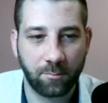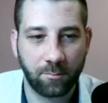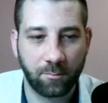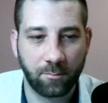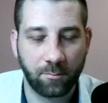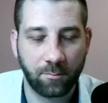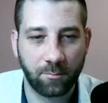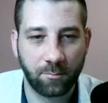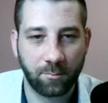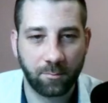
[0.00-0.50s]

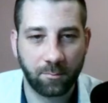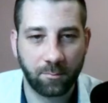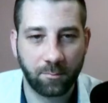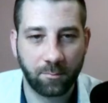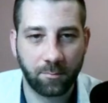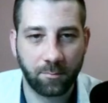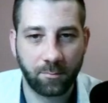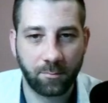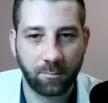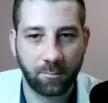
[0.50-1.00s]

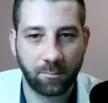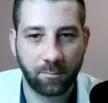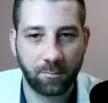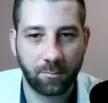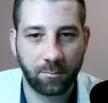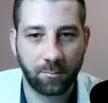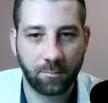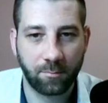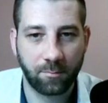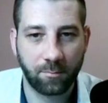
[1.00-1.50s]

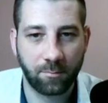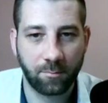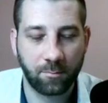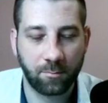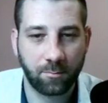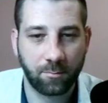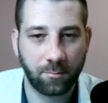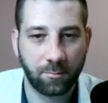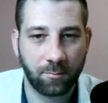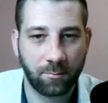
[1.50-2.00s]

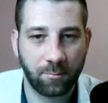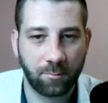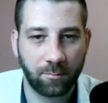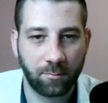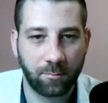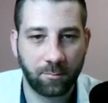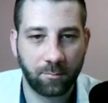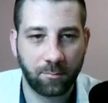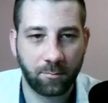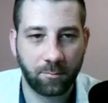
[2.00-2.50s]

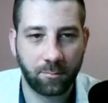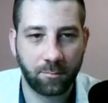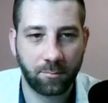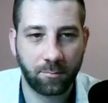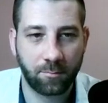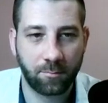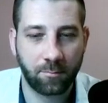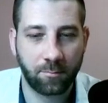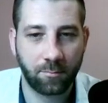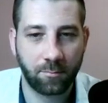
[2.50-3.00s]

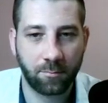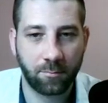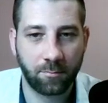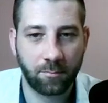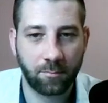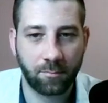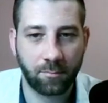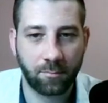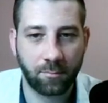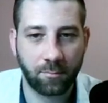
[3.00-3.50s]

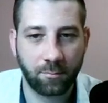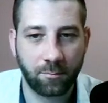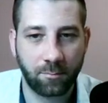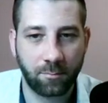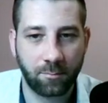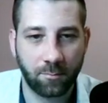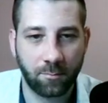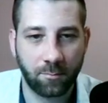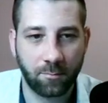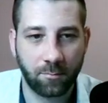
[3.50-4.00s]

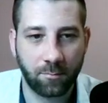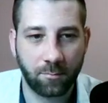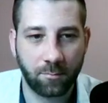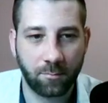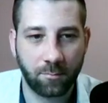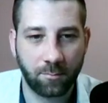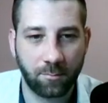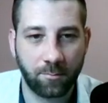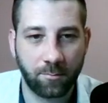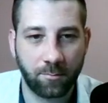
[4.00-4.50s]

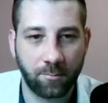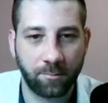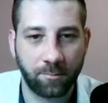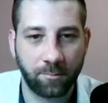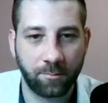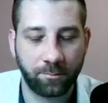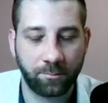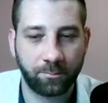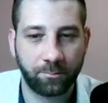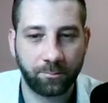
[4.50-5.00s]

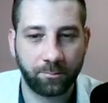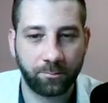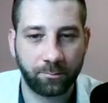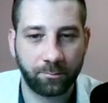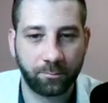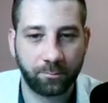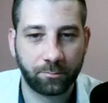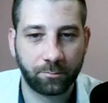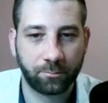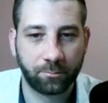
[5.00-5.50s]

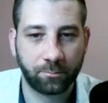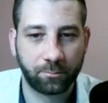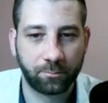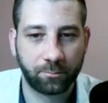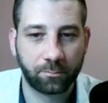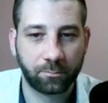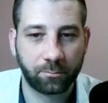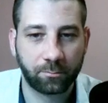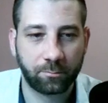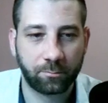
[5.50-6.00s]

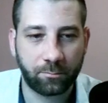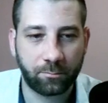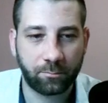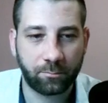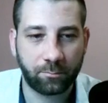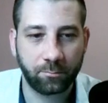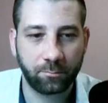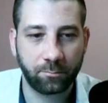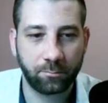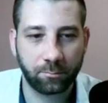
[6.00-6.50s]

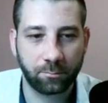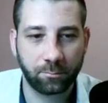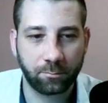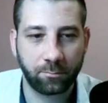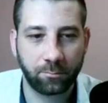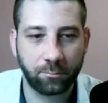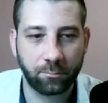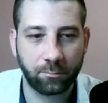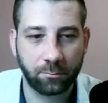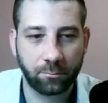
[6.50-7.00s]

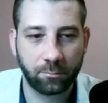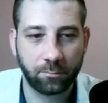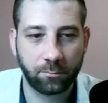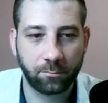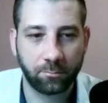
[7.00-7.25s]
[no speech]